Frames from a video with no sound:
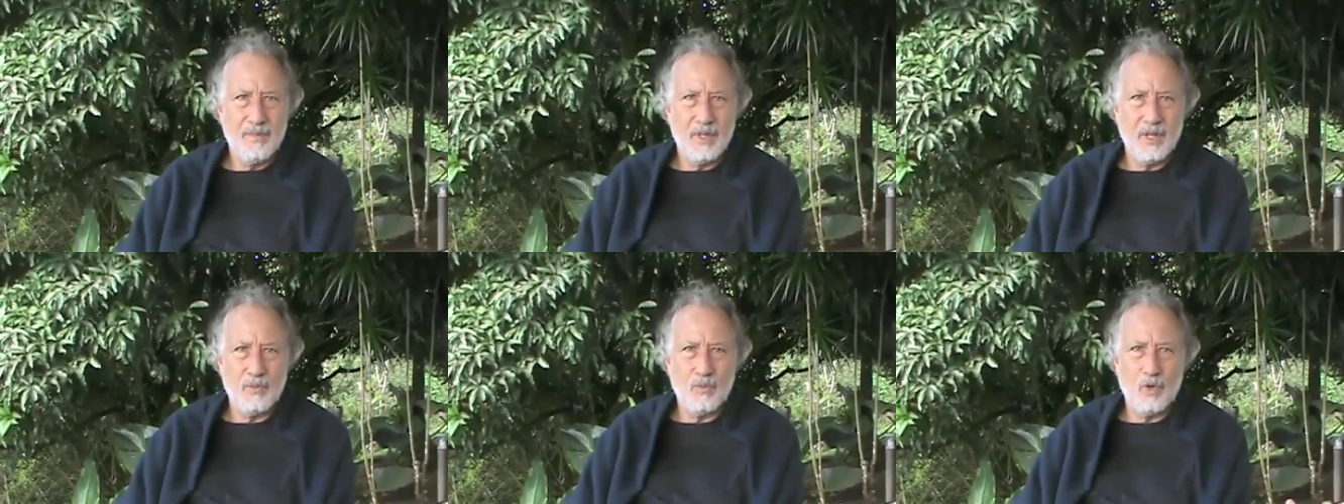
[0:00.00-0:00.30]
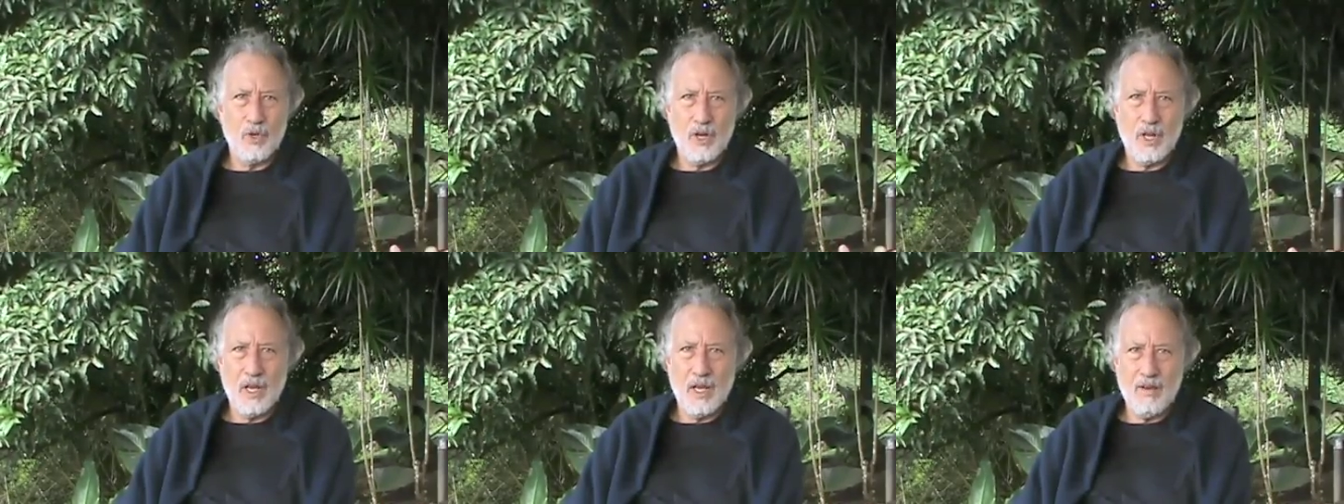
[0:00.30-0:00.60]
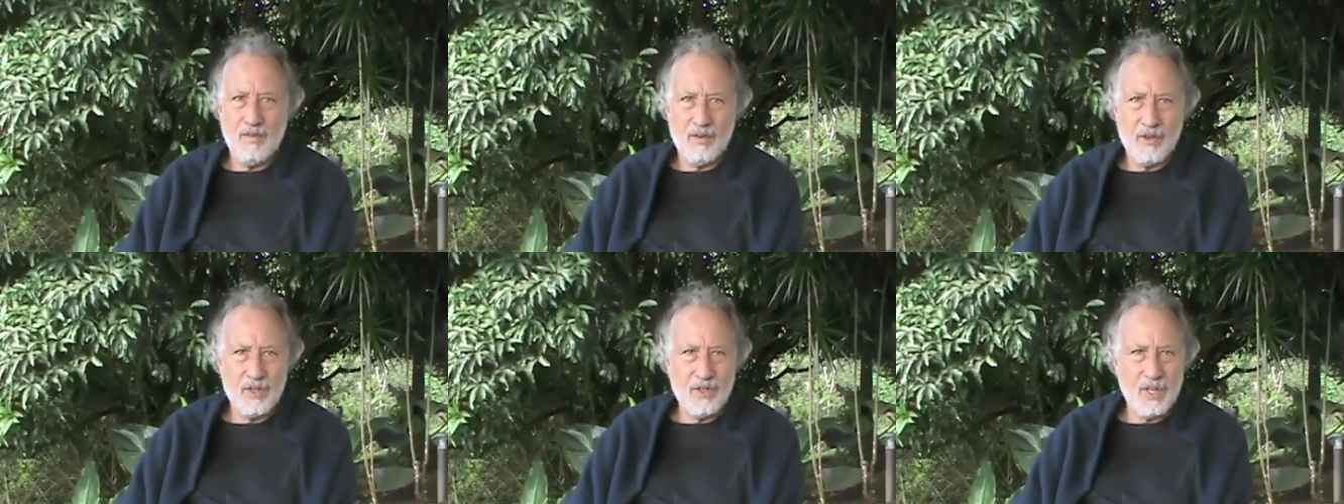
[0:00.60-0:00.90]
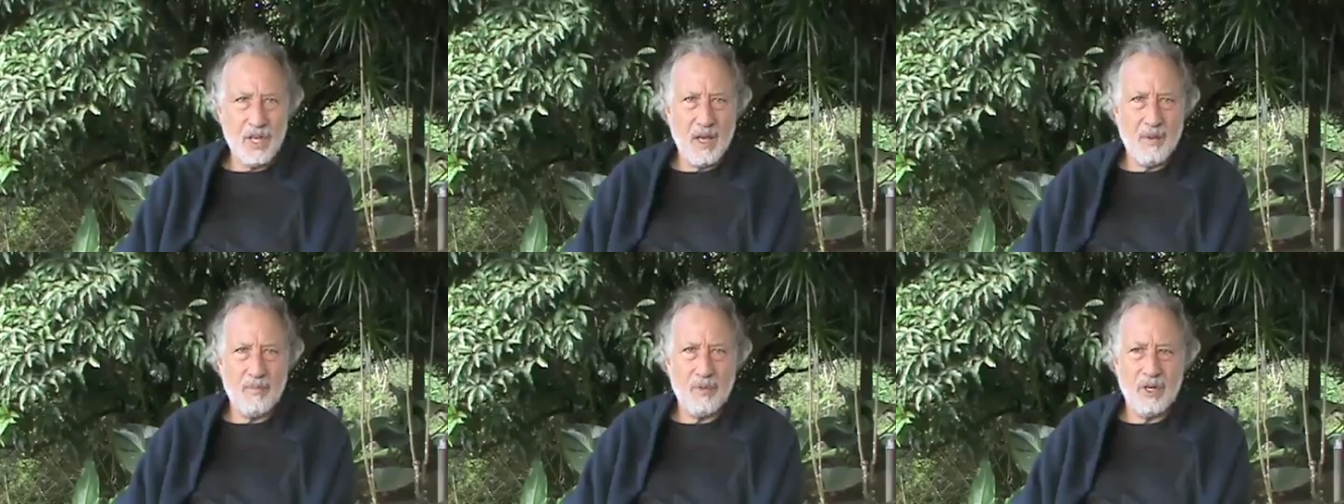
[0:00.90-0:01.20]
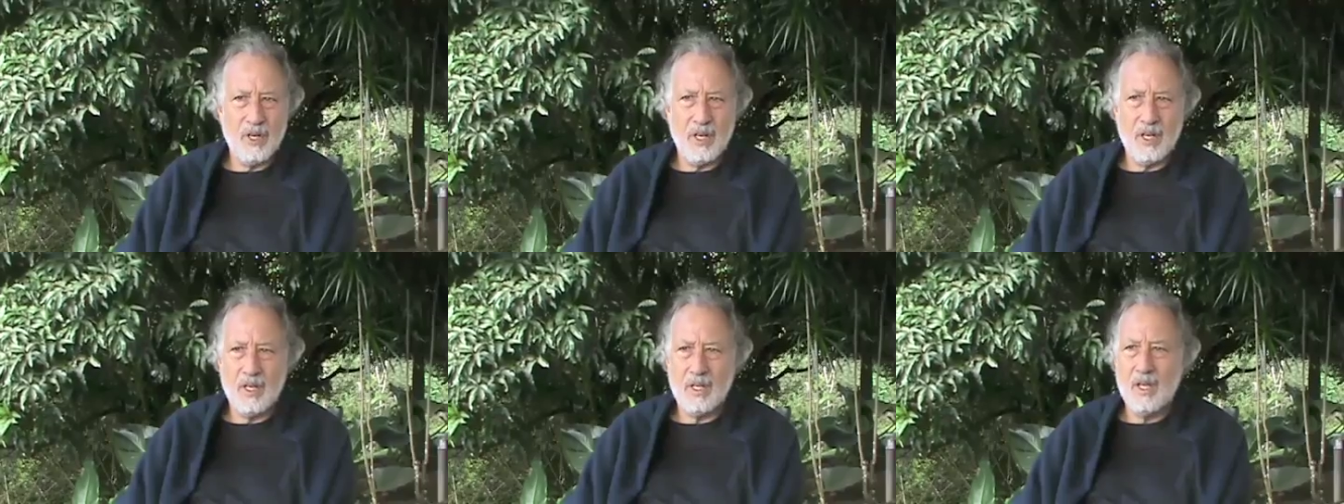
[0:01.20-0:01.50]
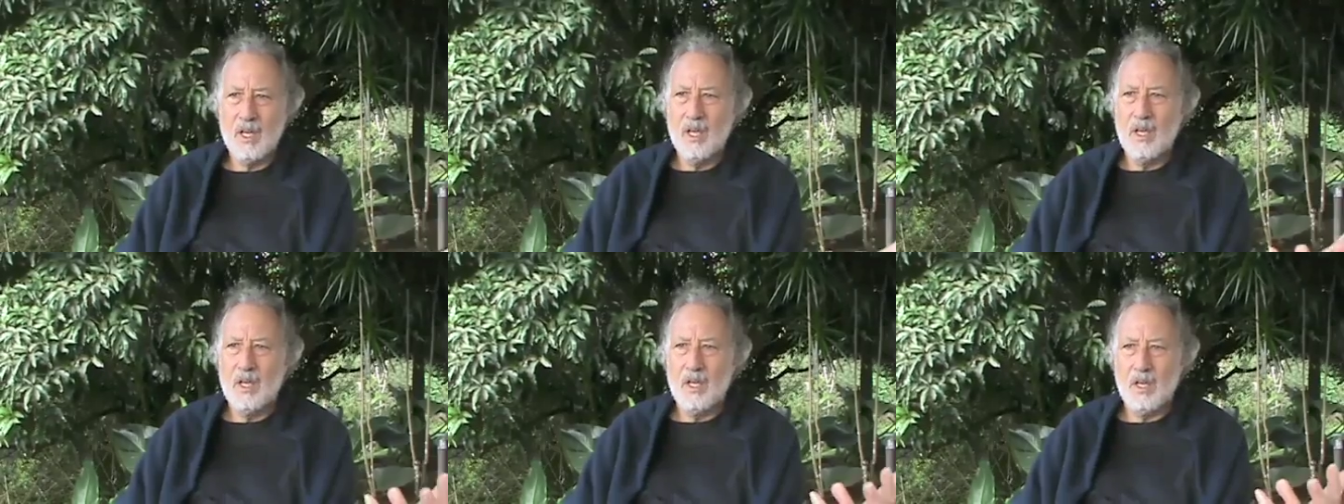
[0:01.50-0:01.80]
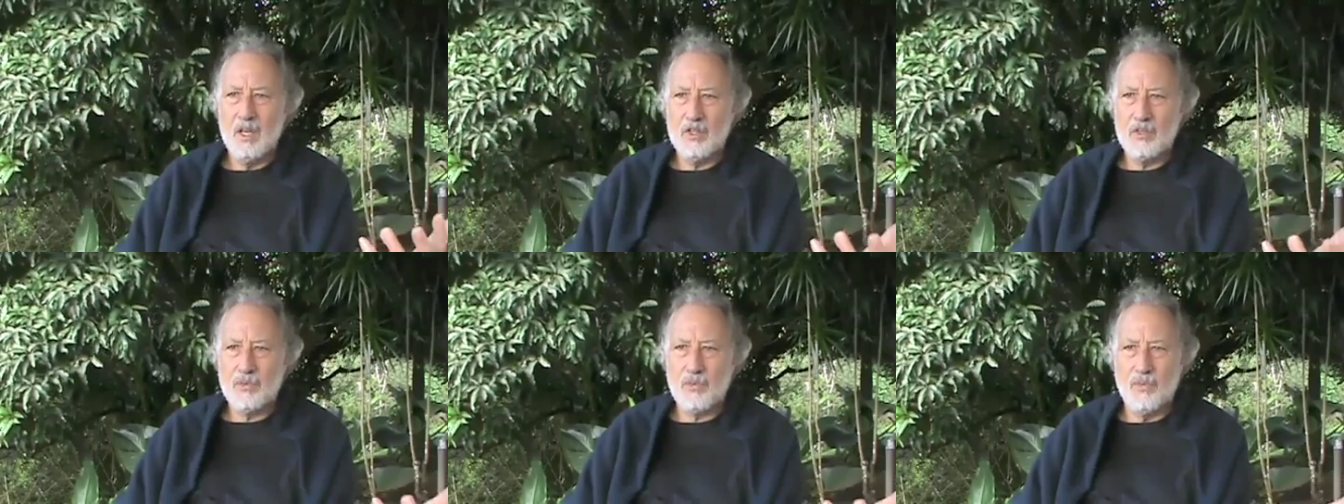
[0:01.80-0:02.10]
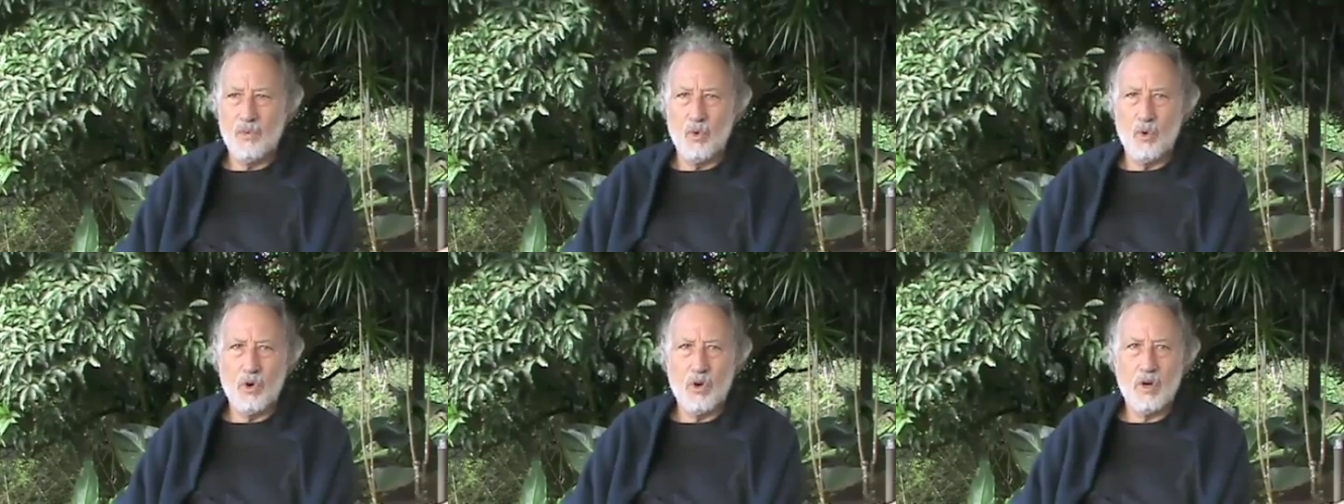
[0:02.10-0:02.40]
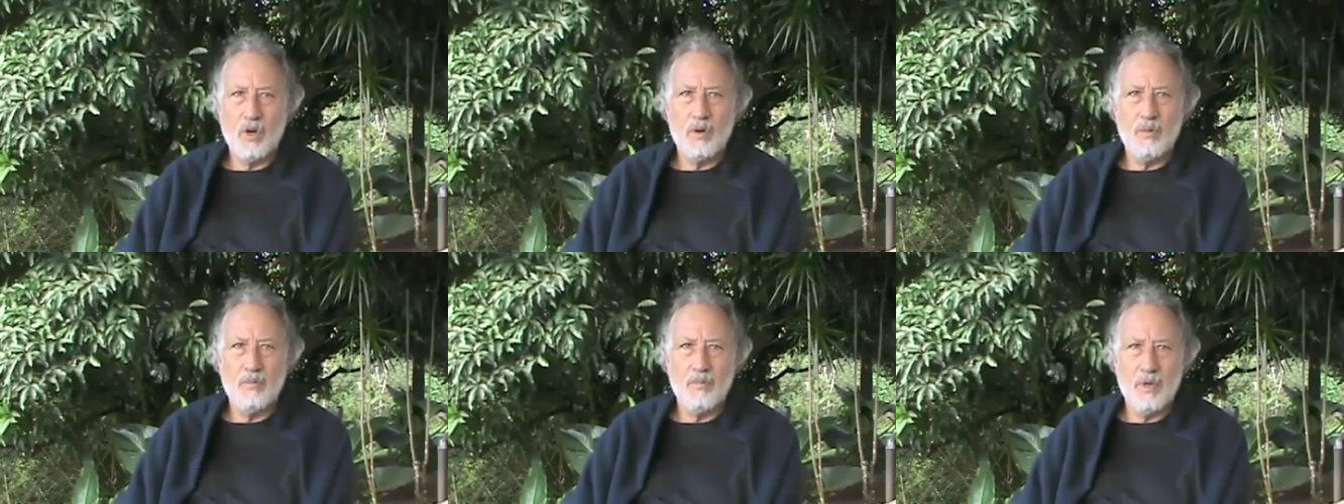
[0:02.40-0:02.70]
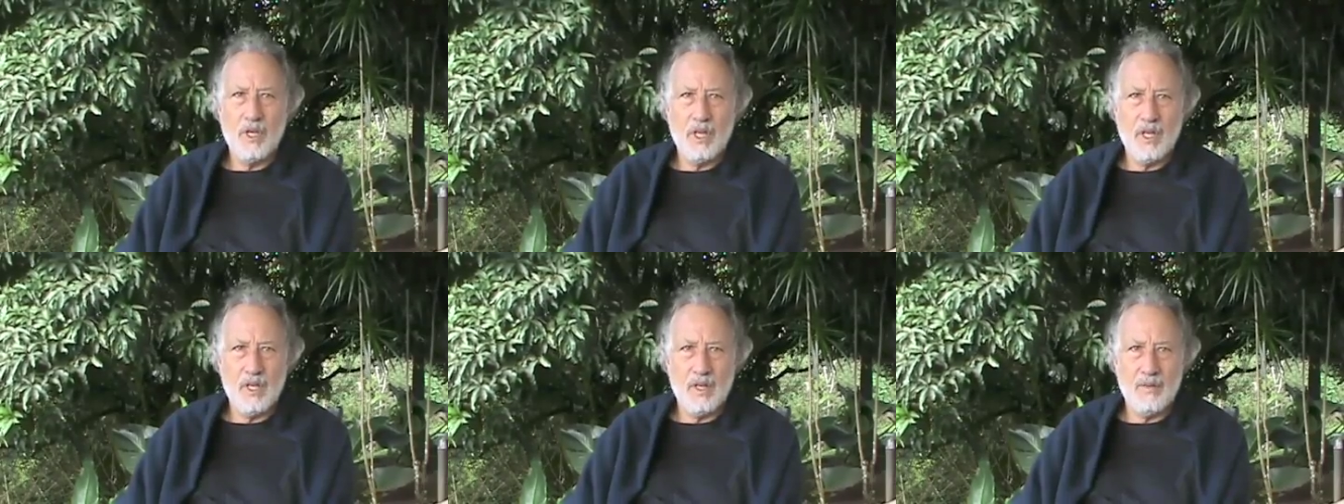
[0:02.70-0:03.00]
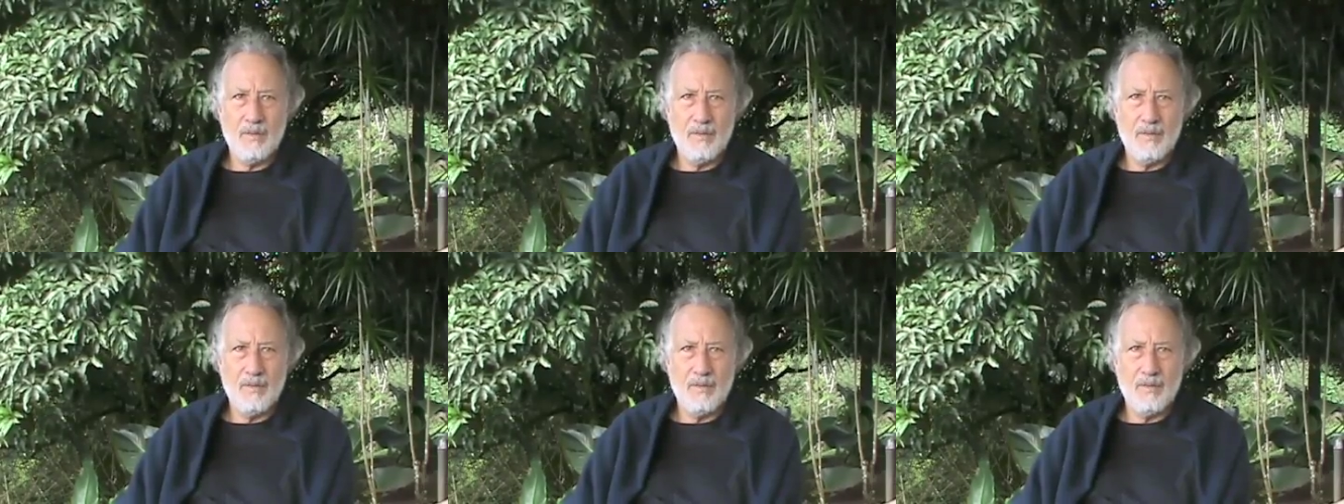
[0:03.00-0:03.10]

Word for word: that whatever is happening is for me.